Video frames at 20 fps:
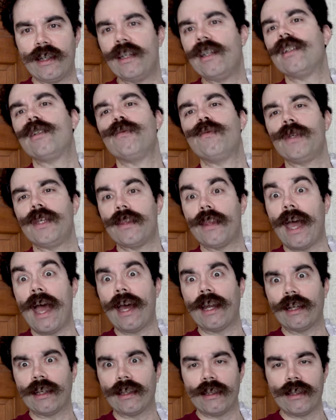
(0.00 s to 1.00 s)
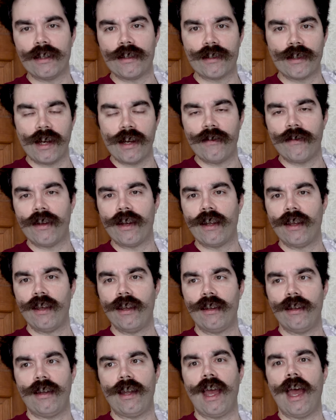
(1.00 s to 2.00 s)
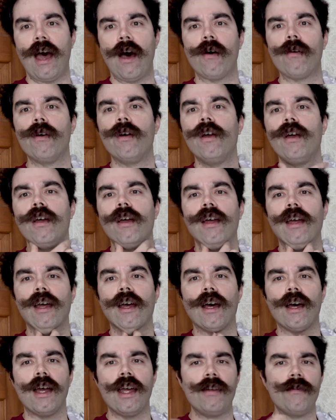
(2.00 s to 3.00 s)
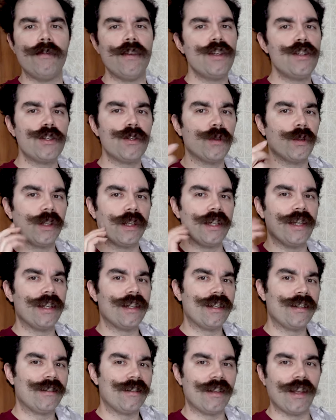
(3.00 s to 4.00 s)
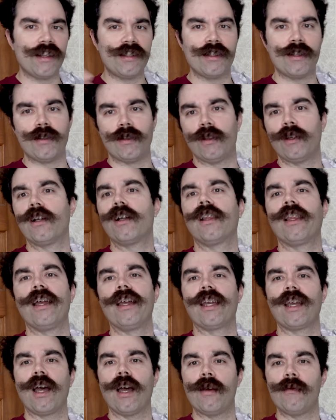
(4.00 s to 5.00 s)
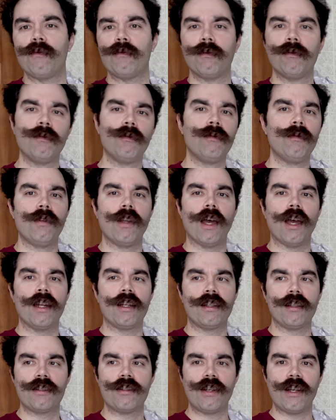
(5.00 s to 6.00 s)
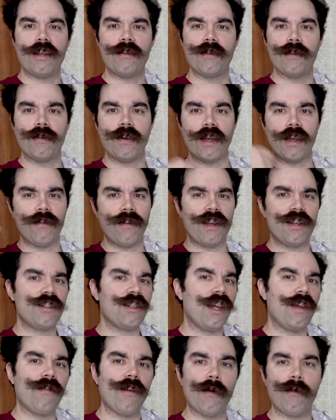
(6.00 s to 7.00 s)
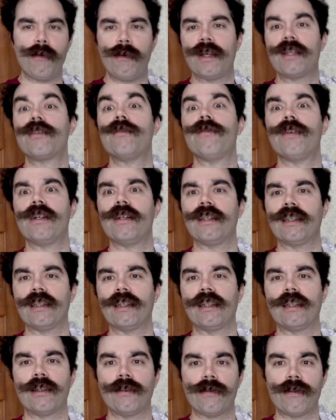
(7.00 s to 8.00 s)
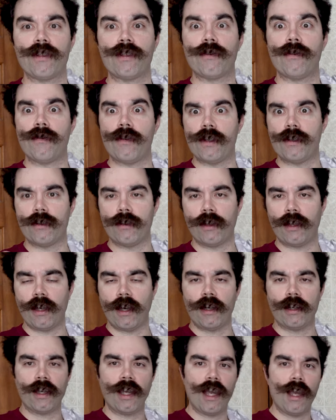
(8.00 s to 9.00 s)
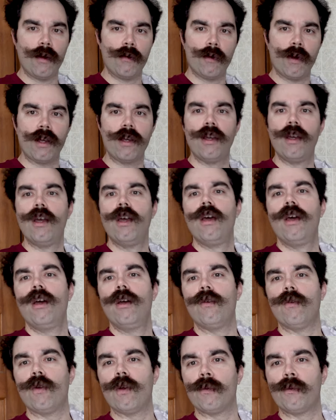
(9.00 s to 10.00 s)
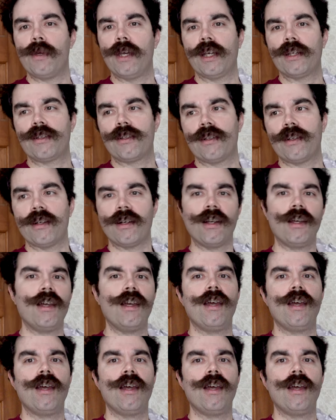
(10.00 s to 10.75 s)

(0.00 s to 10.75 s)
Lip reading: need to be that clean shaven now. And visually, it doesn't look like I'm not shaved. If I shave up, it makes a very little difference visually on camera or in a picture.